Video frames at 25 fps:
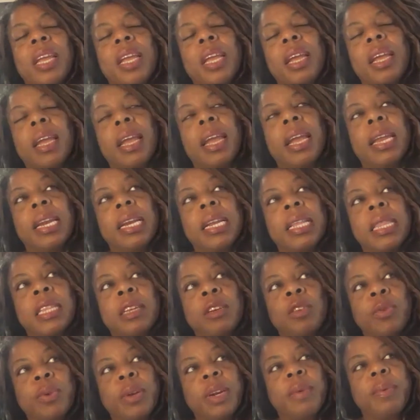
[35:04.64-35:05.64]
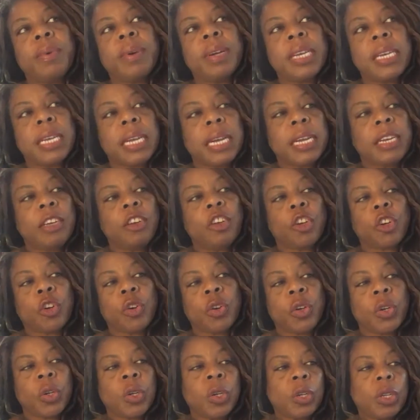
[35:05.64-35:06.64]
And in the 21-day
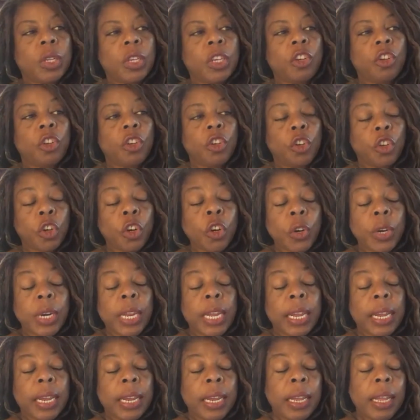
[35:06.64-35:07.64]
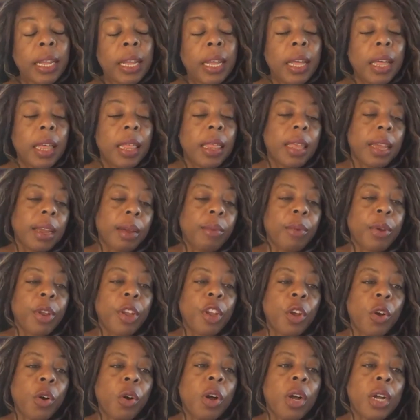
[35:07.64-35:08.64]
journey that we
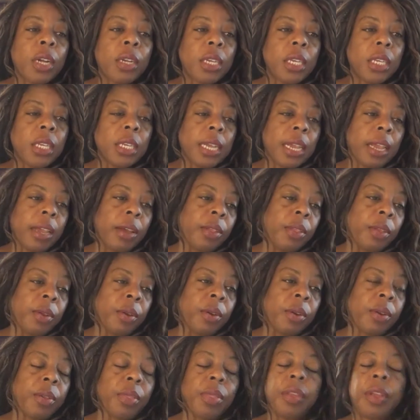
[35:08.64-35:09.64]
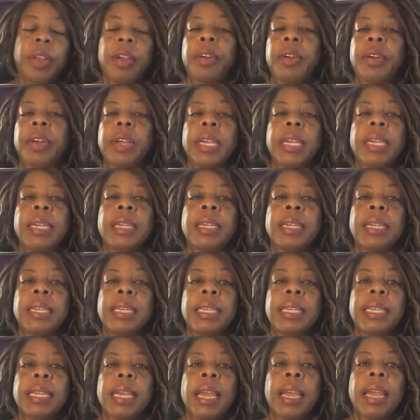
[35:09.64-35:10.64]
go on together, there is
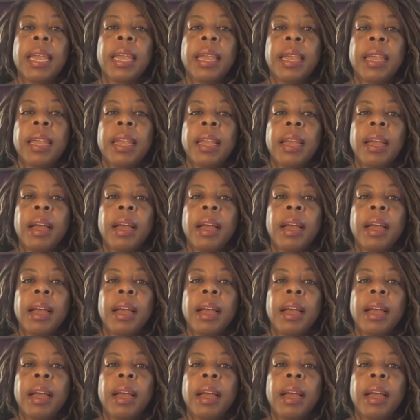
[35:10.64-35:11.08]
a